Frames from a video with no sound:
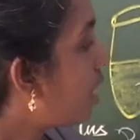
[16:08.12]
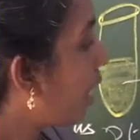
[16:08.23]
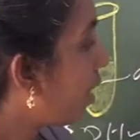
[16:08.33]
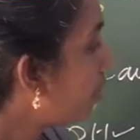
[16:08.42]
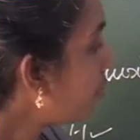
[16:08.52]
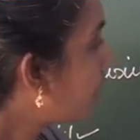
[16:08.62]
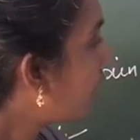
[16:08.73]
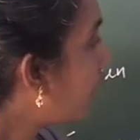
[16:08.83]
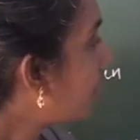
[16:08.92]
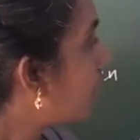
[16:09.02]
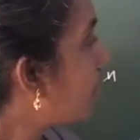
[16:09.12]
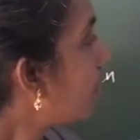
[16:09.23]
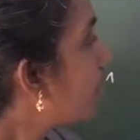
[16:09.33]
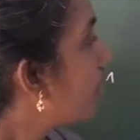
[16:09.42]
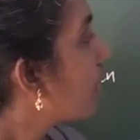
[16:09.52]
diagram, here
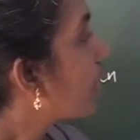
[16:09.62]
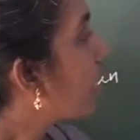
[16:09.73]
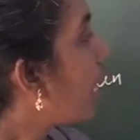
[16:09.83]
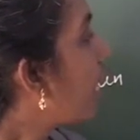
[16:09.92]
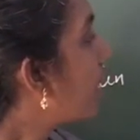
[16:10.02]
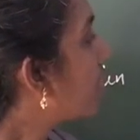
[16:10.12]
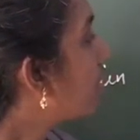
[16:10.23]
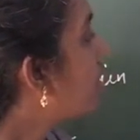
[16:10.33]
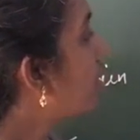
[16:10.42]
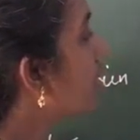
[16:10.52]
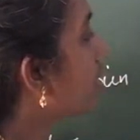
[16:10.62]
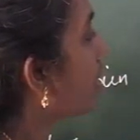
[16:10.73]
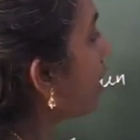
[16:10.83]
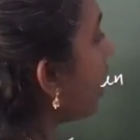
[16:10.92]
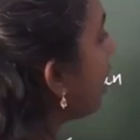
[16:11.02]
the callus, this is
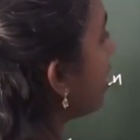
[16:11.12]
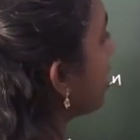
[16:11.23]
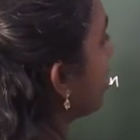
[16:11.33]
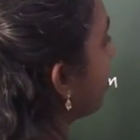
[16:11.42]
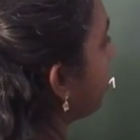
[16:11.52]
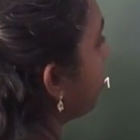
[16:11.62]
the callus.